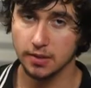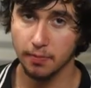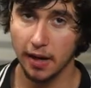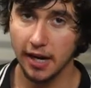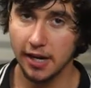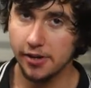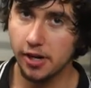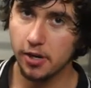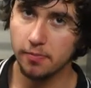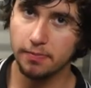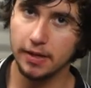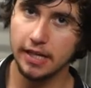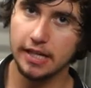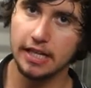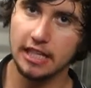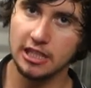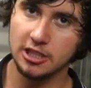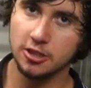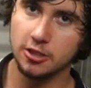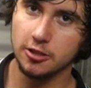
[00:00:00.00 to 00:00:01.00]
might not be an
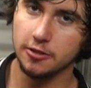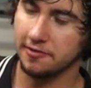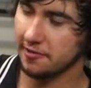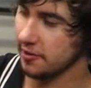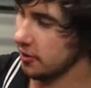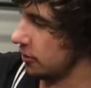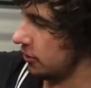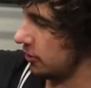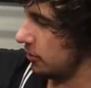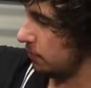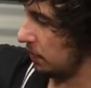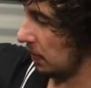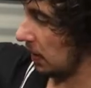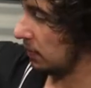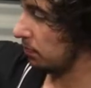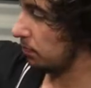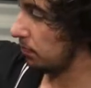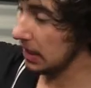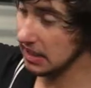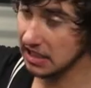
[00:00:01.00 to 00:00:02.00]
issue for you,
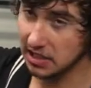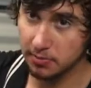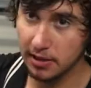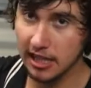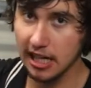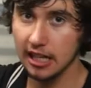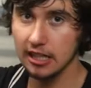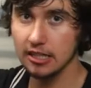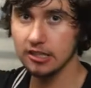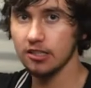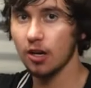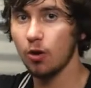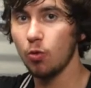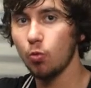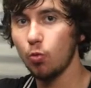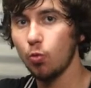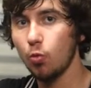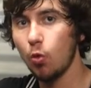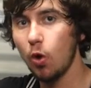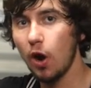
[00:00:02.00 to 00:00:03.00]
but plasma cutters are
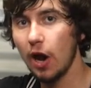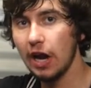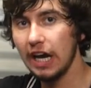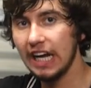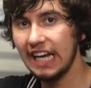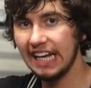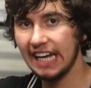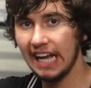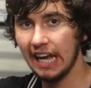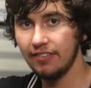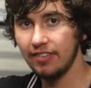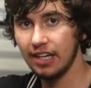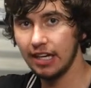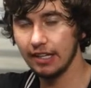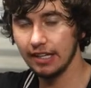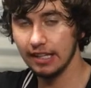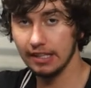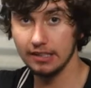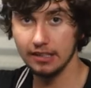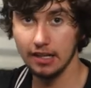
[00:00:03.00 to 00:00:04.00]
way
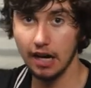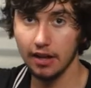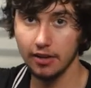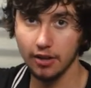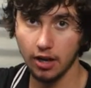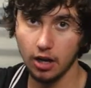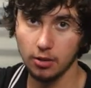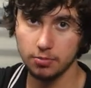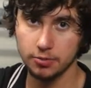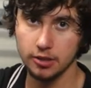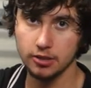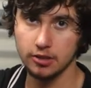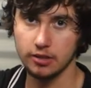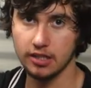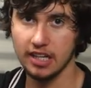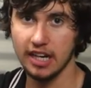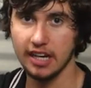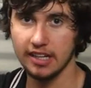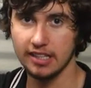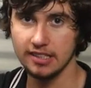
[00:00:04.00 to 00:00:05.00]
heavier than other options
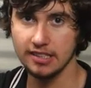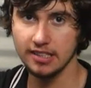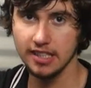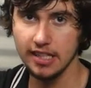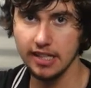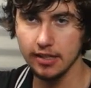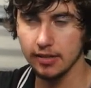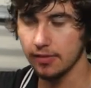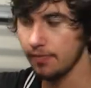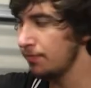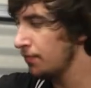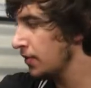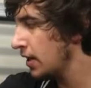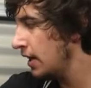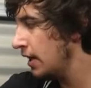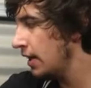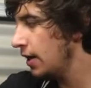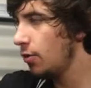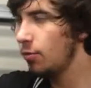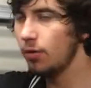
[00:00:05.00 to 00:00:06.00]
of cutting steel.
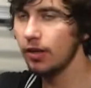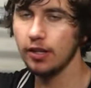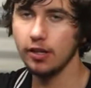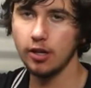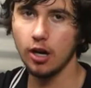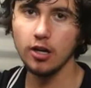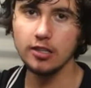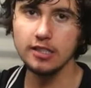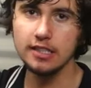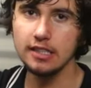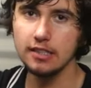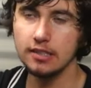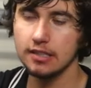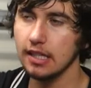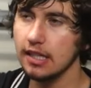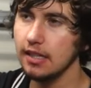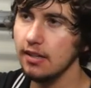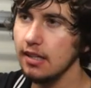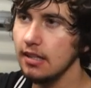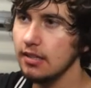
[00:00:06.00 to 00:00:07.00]
With an
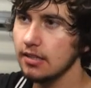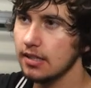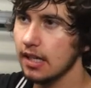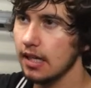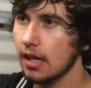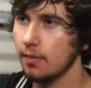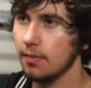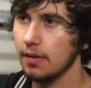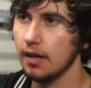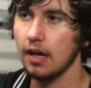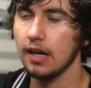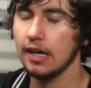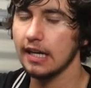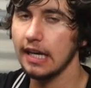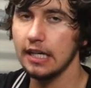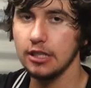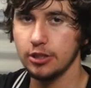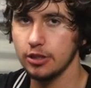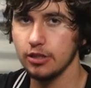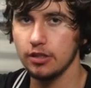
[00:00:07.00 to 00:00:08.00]
oxyacetylene setup,
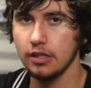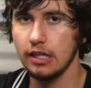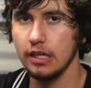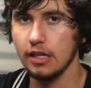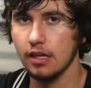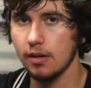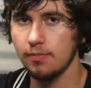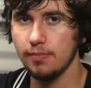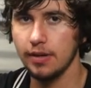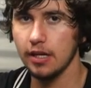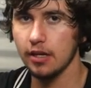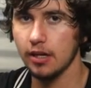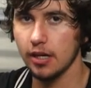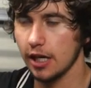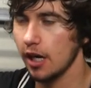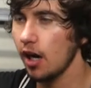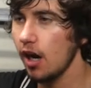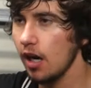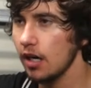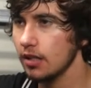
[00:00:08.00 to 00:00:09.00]
occasionally it can be in a
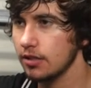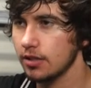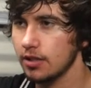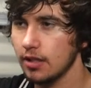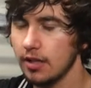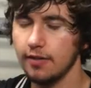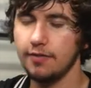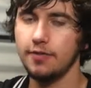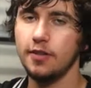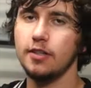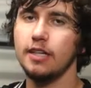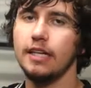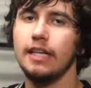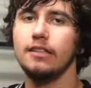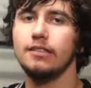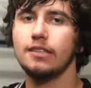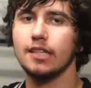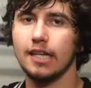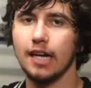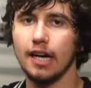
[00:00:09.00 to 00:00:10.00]
cart, so if you
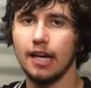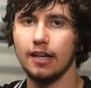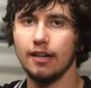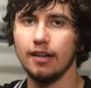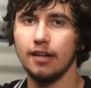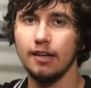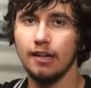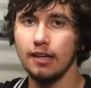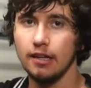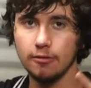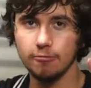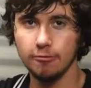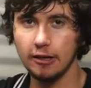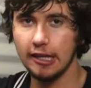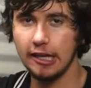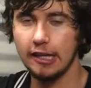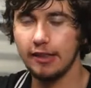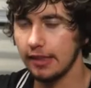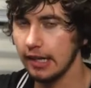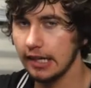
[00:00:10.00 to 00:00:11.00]
need to cut
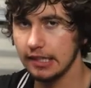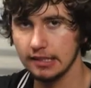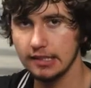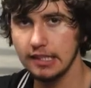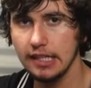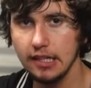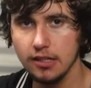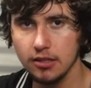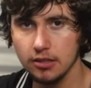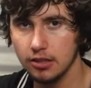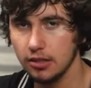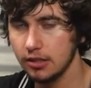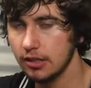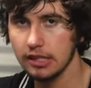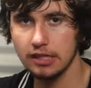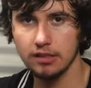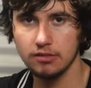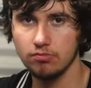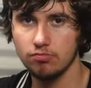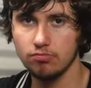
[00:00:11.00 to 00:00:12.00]
really thick steel, you
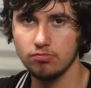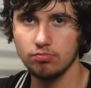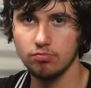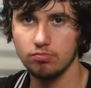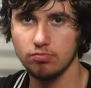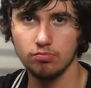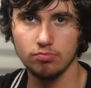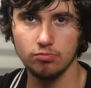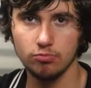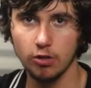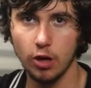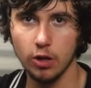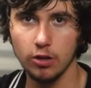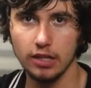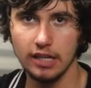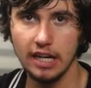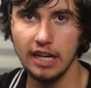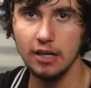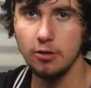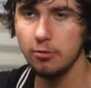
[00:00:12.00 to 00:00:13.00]
can roll
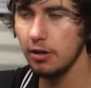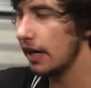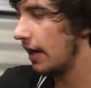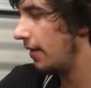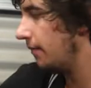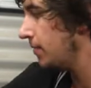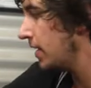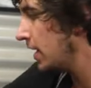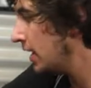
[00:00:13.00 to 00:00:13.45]
it anywhere.